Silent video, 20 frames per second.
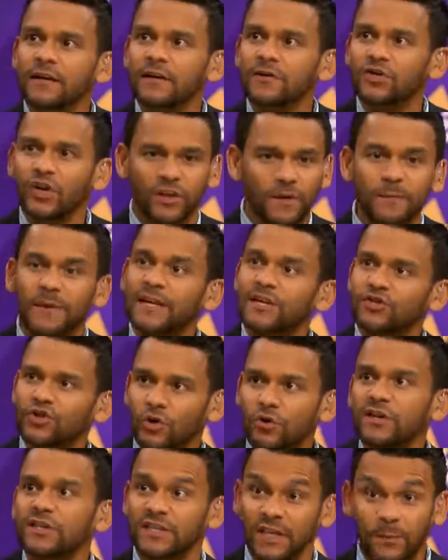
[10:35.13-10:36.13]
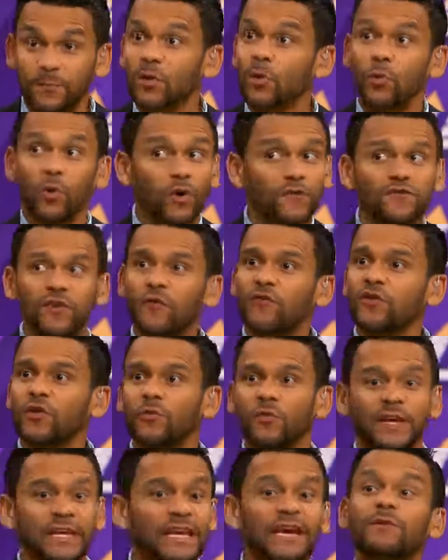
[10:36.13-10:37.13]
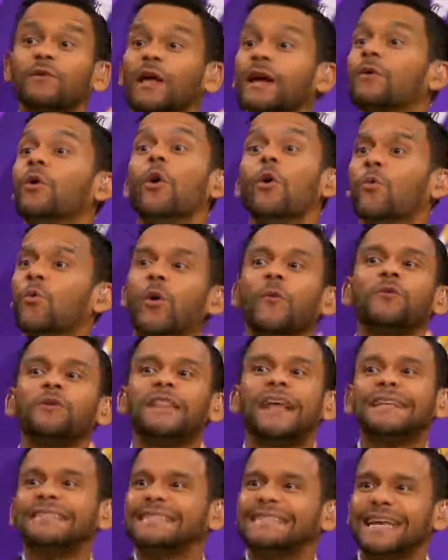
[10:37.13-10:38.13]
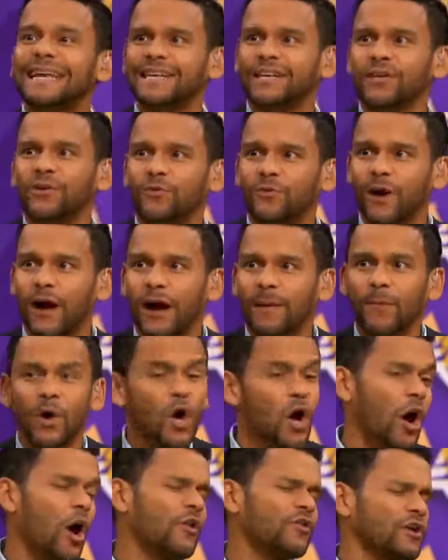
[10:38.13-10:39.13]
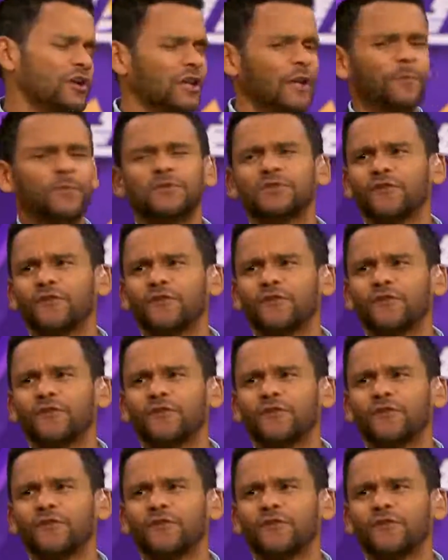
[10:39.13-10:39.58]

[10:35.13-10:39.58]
to the Minnesota Timberwolves over the weekend? Like, what would that say to you, Rob? Oh, the Clippers are